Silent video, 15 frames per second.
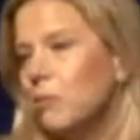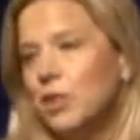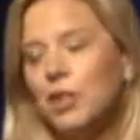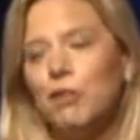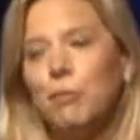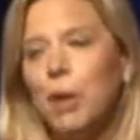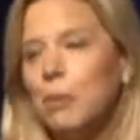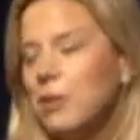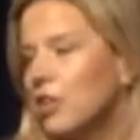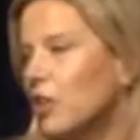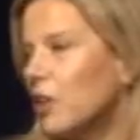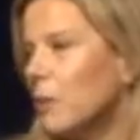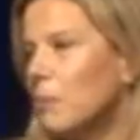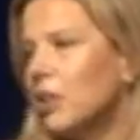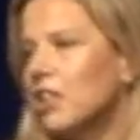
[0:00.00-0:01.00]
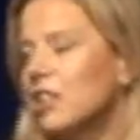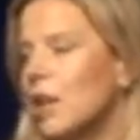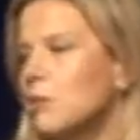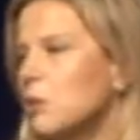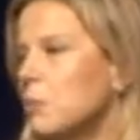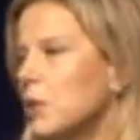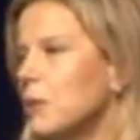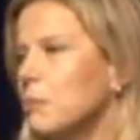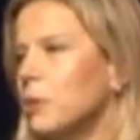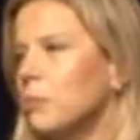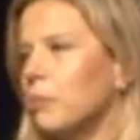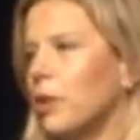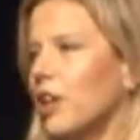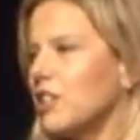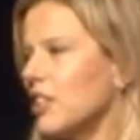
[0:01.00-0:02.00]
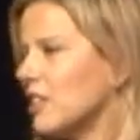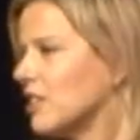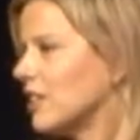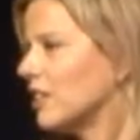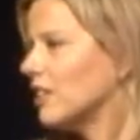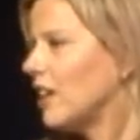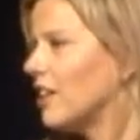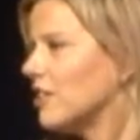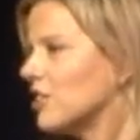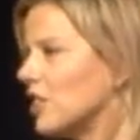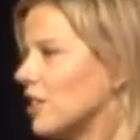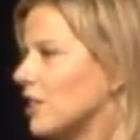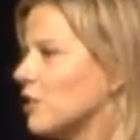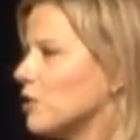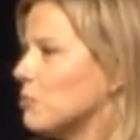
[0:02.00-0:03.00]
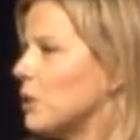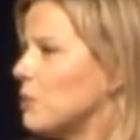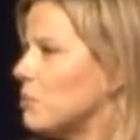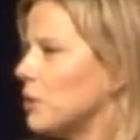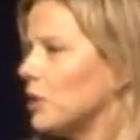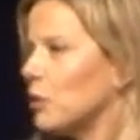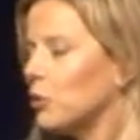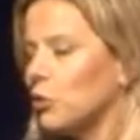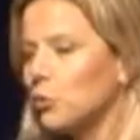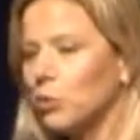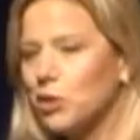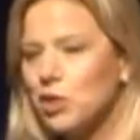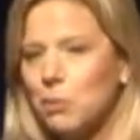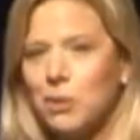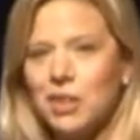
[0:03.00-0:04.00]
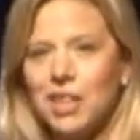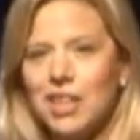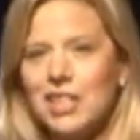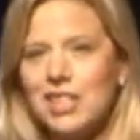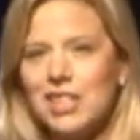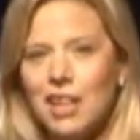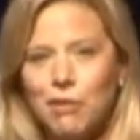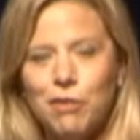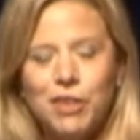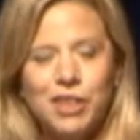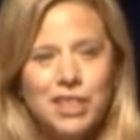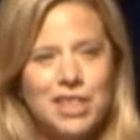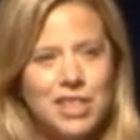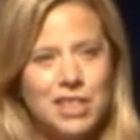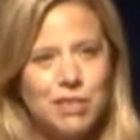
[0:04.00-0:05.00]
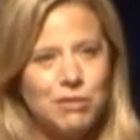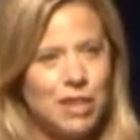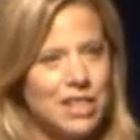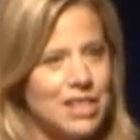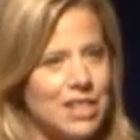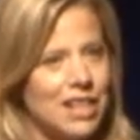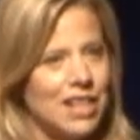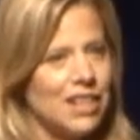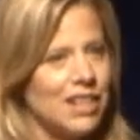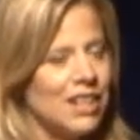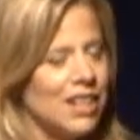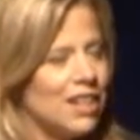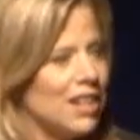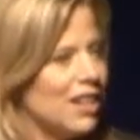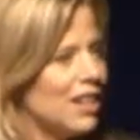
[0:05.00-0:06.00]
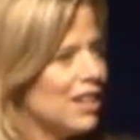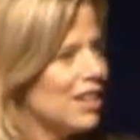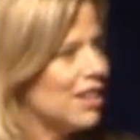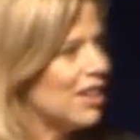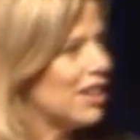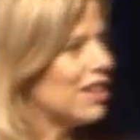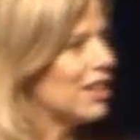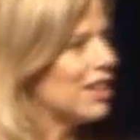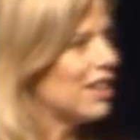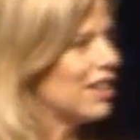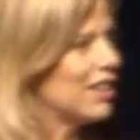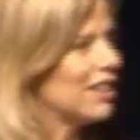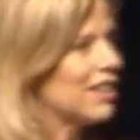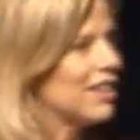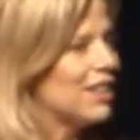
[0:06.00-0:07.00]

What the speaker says: you've probably heard it a million times. People, process, technology. Those may be old words, but they definitely still resonate in our